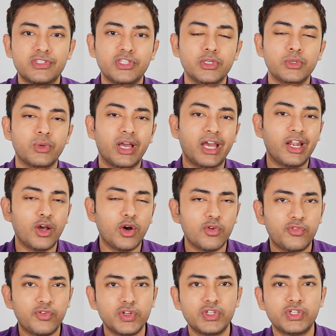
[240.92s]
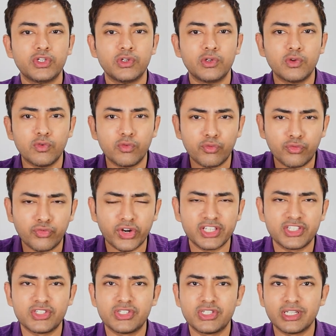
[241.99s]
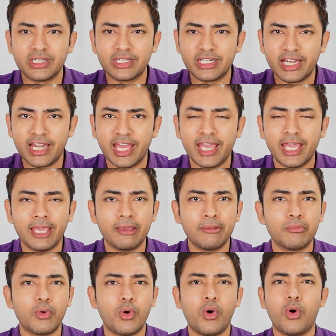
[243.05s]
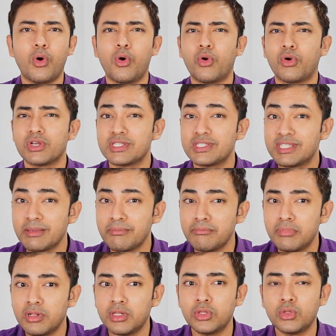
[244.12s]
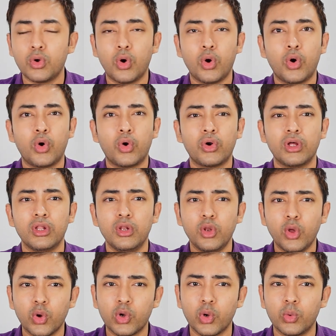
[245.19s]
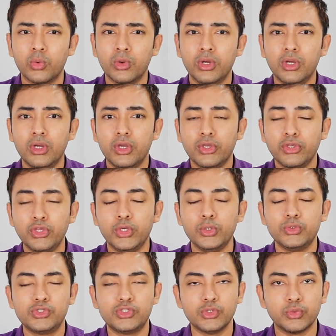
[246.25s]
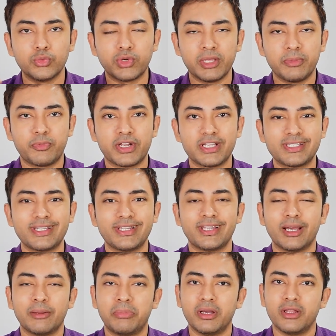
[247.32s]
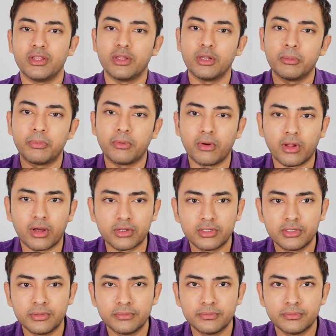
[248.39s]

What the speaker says: to an official registered name or a symbol or a logo used to represent a particular product.